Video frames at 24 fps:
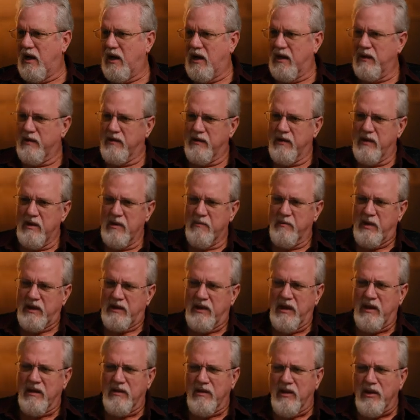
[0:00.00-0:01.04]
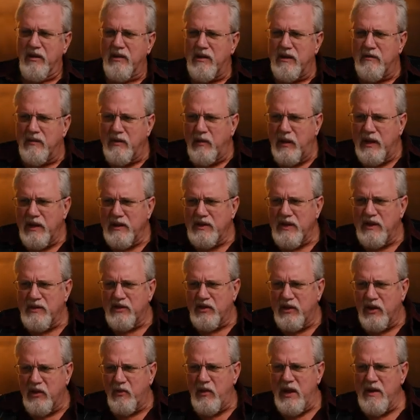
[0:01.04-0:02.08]
But when it
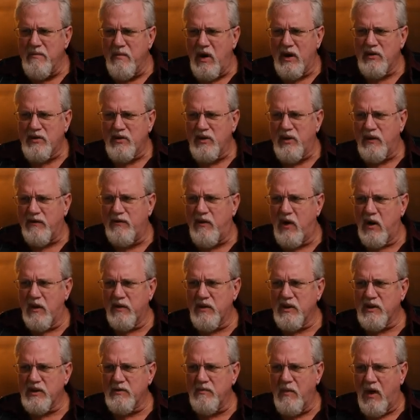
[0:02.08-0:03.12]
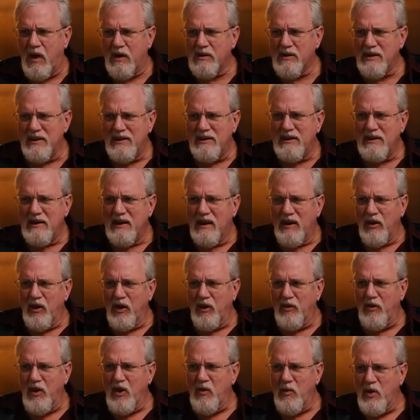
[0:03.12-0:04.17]
says the great mosque to the farthest mosque,
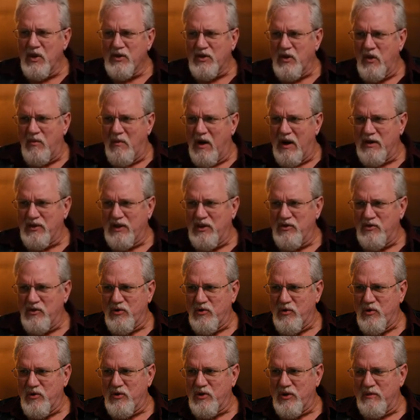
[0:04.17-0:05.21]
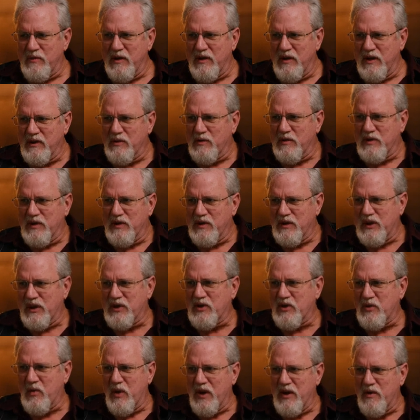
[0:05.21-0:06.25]
there was no mosque in Jerusalem, and this was in
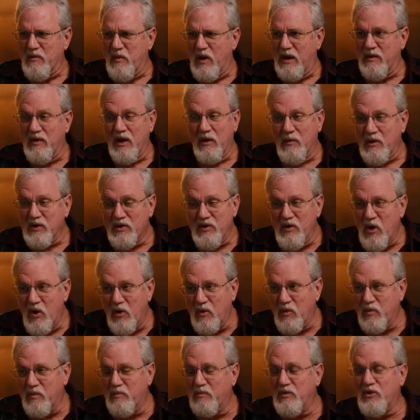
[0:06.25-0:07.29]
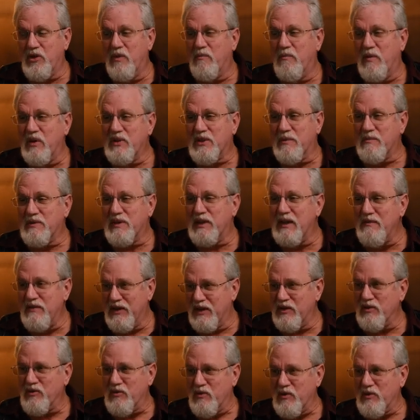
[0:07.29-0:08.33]
621. There was no Muslims
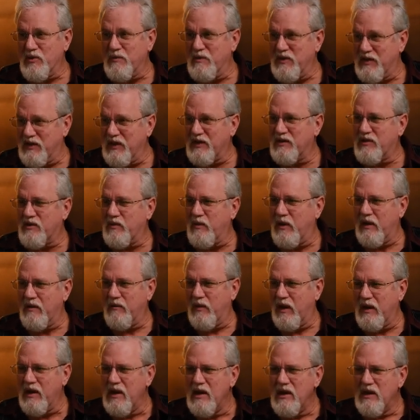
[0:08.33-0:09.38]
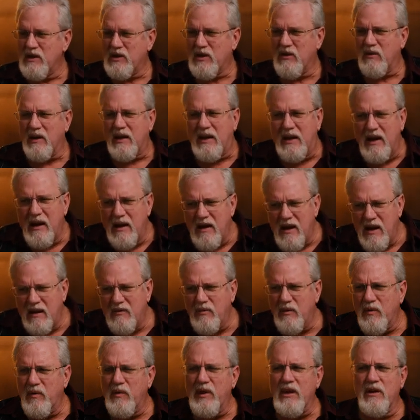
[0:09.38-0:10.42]
living in Jerusalem in 621. So it
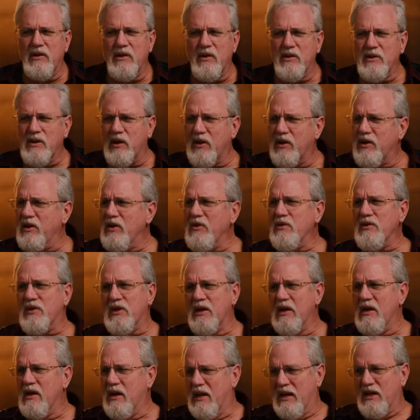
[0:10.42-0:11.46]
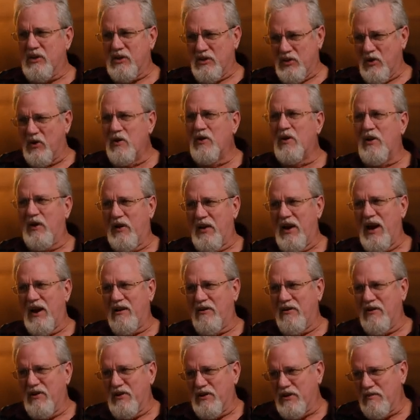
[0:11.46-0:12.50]
cannot. There's a huge historical
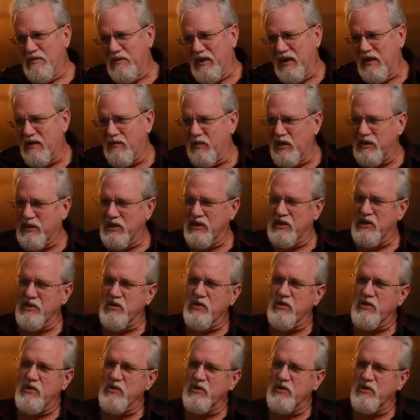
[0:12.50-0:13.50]
anachronism which is introduced at that point.